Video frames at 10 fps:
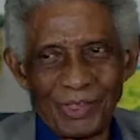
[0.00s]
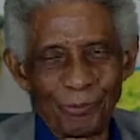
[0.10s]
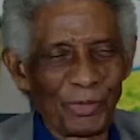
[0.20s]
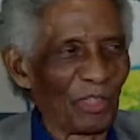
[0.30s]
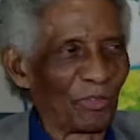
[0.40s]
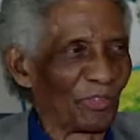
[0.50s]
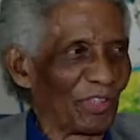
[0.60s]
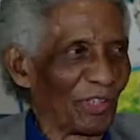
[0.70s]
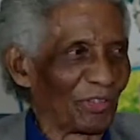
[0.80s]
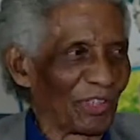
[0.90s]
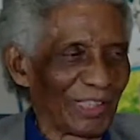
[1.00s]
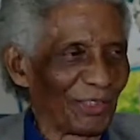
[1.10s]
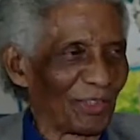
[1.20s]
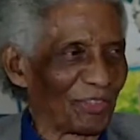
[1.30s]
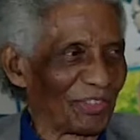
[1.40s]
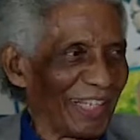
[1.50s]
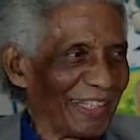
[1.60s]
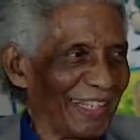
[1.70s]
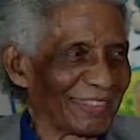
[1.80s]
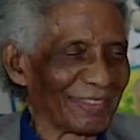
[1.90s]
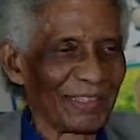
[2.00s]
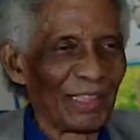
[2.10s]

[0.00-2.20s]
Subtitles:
PS is here, she can understand that.